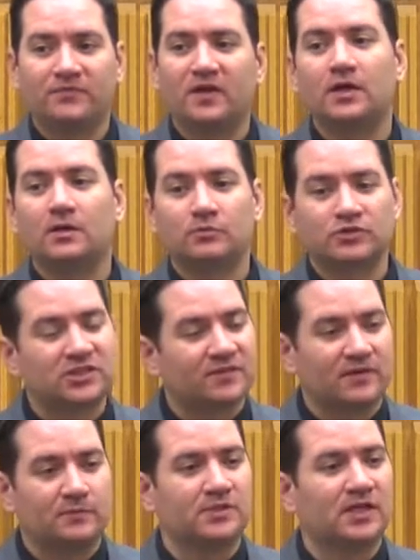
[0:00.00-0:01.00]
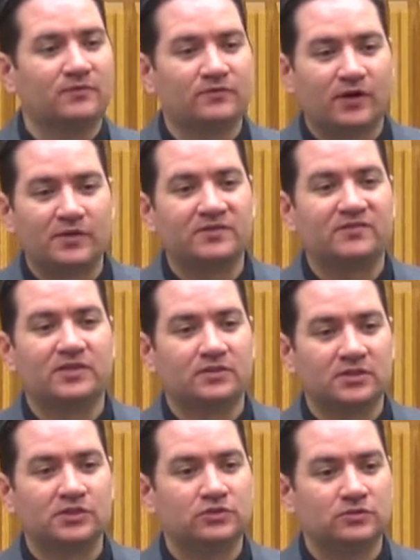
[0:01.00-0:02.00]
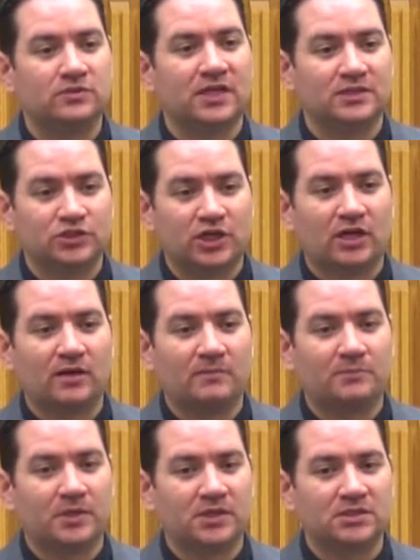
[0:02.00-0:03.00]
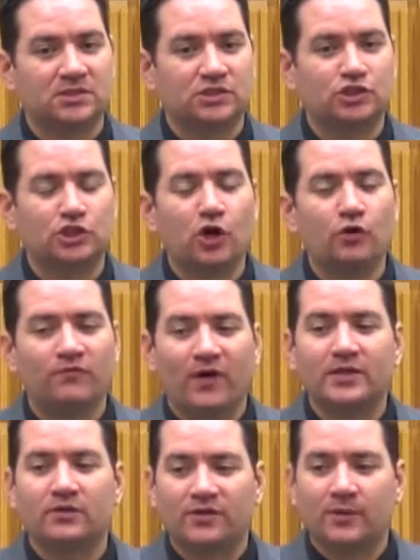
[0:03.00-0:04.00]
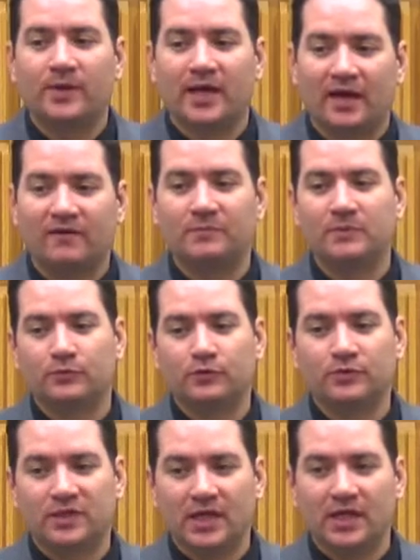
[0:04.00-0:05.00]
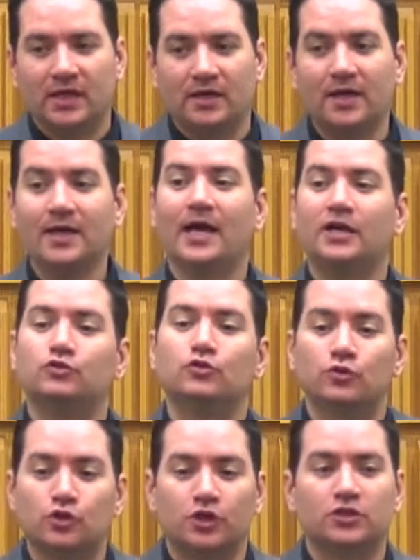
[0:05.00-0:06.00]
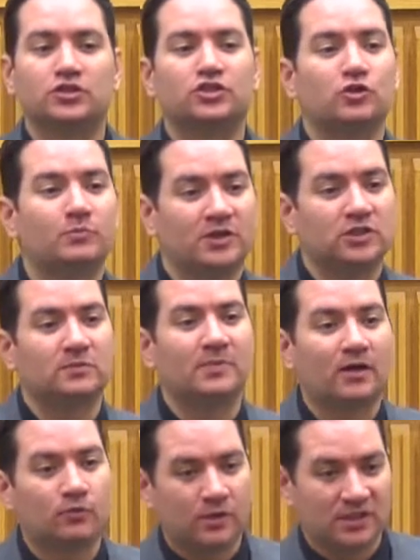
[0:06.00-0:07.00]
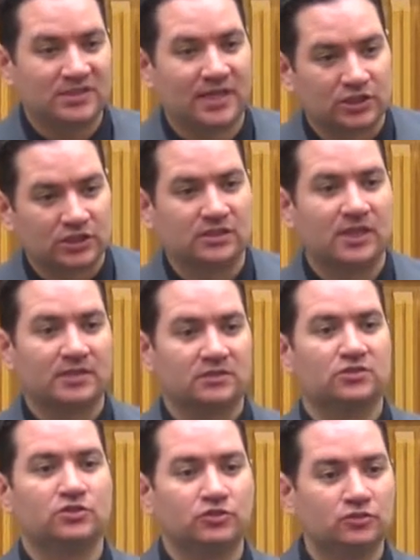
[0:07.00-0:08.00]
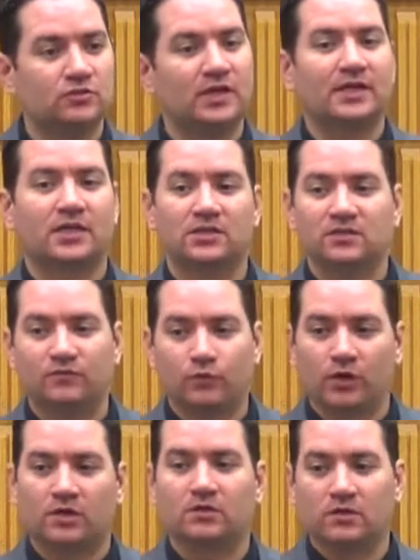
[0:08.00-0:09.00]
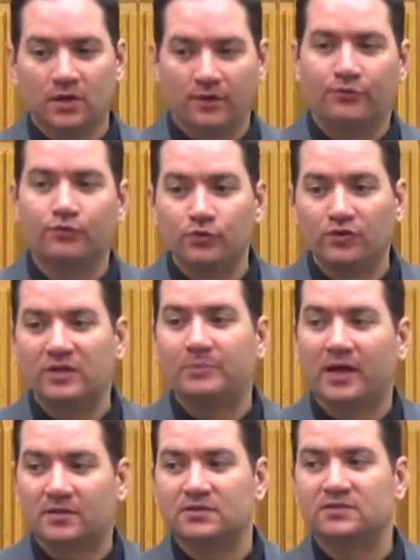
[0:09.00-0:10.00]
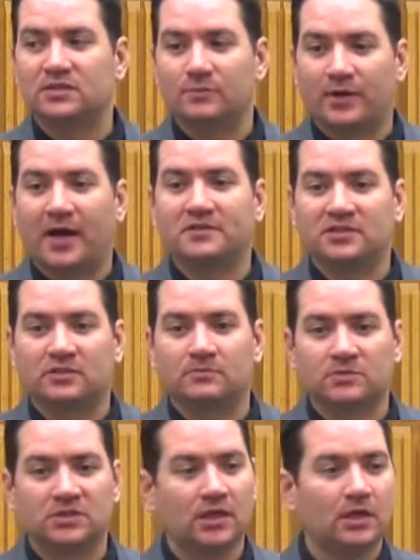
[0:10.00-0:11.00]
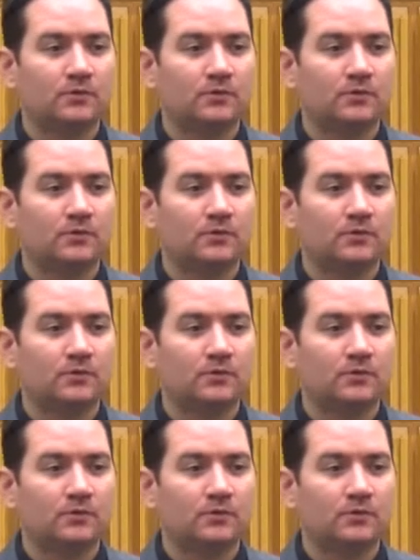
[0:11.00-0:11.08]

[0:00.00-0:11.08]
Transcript: Terrible stuff. I would never voluntarily do that job, but it's so vital that we have people who can, and you learn so much about what it's actually like to do that kind of work through the appellates and the practicums.